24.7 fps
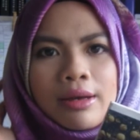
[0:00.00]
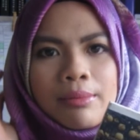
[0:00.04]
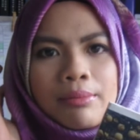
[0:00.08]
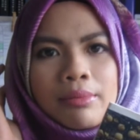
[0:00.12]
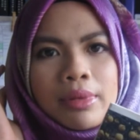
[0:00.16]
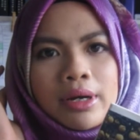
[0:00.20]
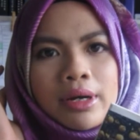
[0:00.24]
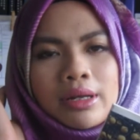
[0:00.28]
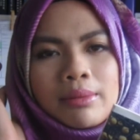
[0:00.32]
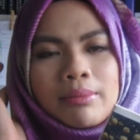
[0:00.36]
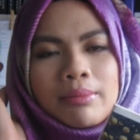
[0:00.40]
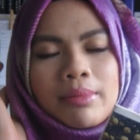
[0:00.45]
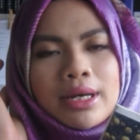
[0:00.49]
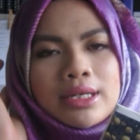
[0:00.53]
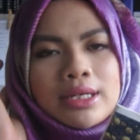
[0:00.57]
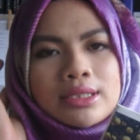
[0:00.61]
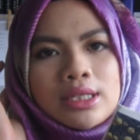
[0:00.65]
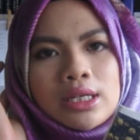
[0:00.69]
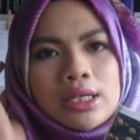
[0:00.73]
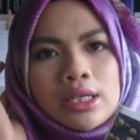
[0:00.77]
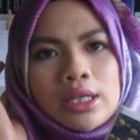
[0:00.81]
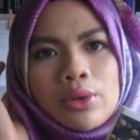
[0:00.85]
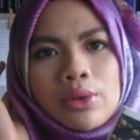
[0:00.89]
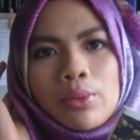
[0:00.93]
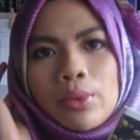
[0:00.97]
But
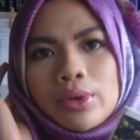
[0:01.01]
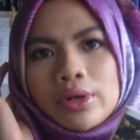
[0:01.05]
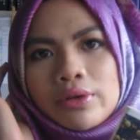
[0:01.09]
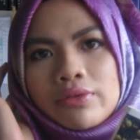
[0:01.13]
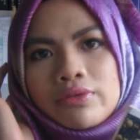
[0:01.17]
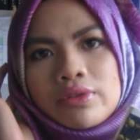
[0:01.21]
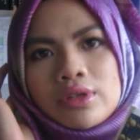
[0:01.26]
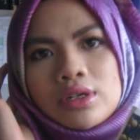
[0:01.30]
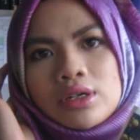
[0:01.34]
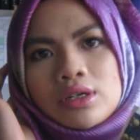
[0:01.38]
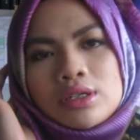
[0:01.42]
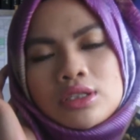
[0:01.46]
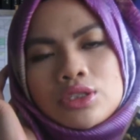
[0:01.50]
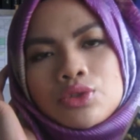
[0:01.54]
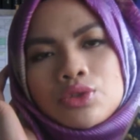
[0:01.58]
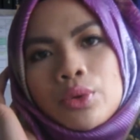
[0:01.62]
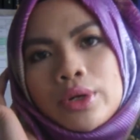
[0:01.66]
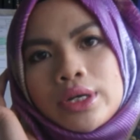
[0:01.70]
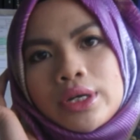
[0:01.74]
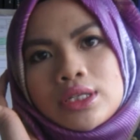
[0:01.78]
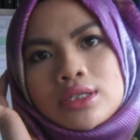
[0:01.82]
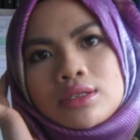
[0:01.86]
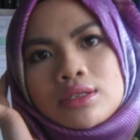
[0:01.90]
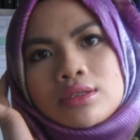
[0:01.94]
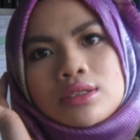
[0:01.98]
basically one of the
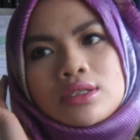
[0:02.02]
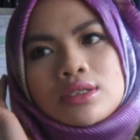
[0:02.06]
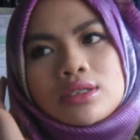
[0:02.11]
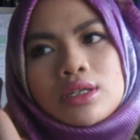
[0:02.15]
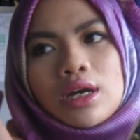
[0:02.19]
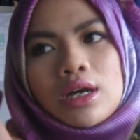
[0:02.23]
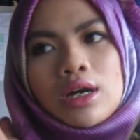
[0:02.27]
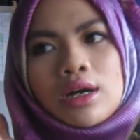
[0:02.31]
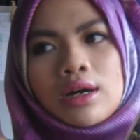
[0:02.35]
twins